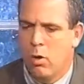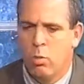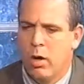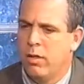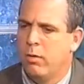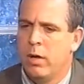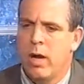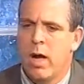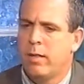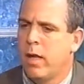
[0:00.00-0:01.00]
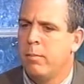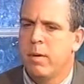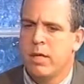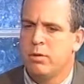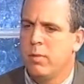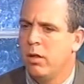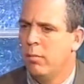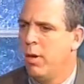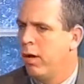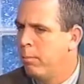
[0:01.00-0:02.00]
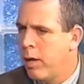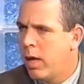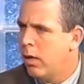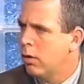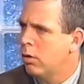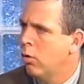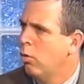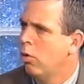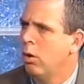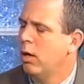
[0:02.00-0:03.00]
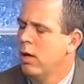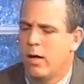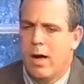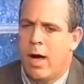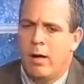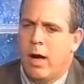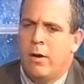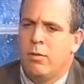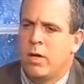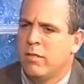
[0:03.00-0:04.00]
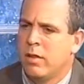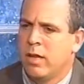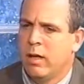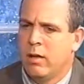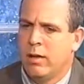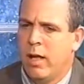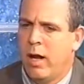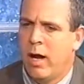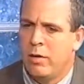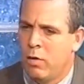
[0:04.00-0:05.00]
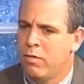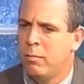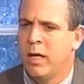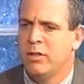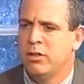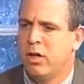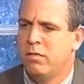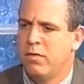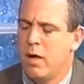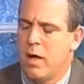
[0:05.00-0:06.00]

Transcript: Whether or not that makes me the better man, or I, I don't even think like that. I know for myself,